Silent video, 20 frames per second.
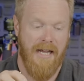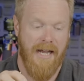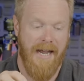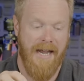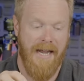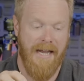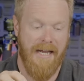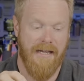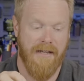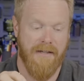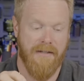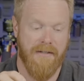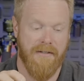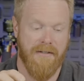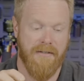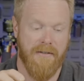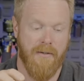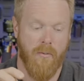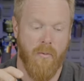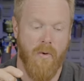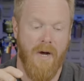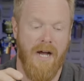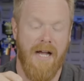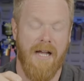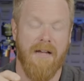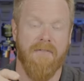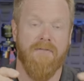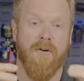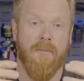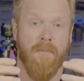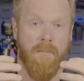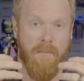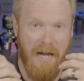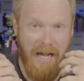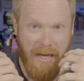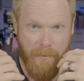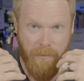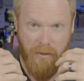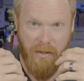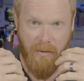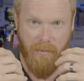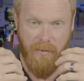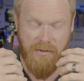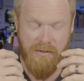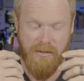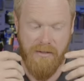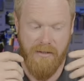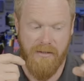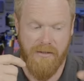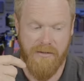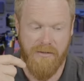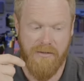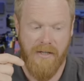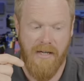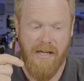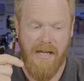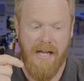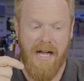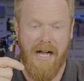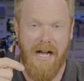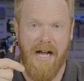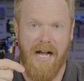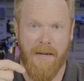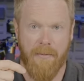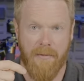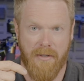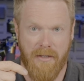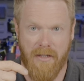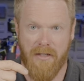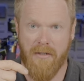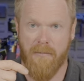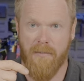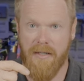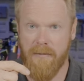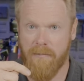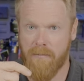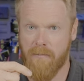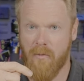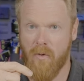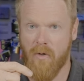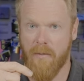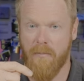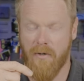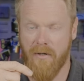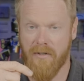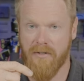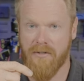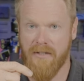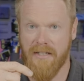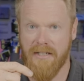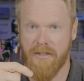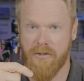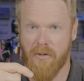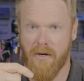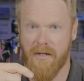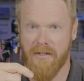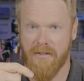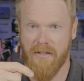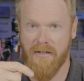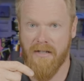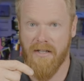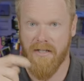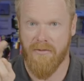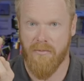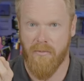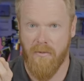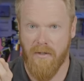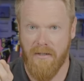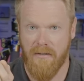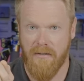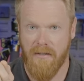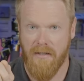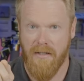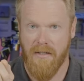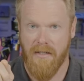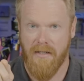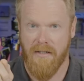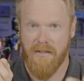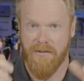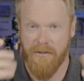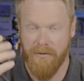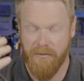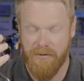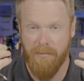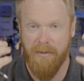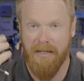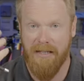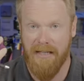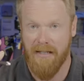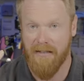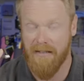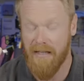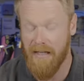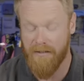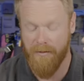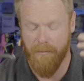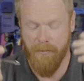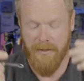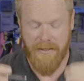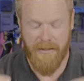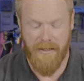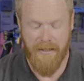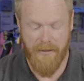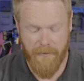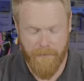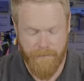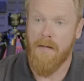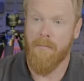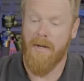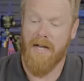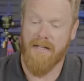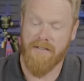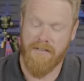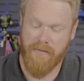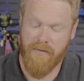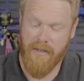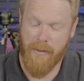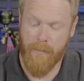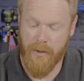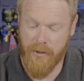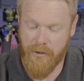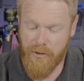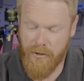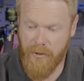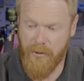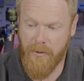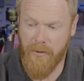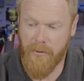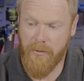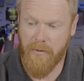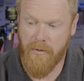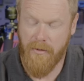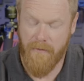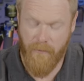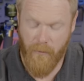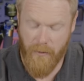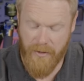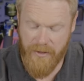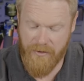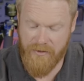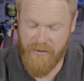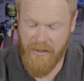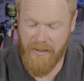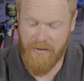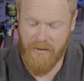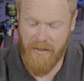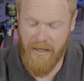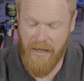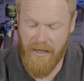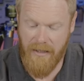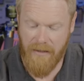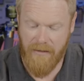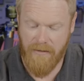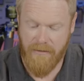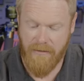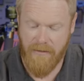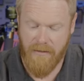and why, for my purposes, I'm a little bit more personally drawn to this one. So to me, that, that's a big deal. Positive number two for the 6K,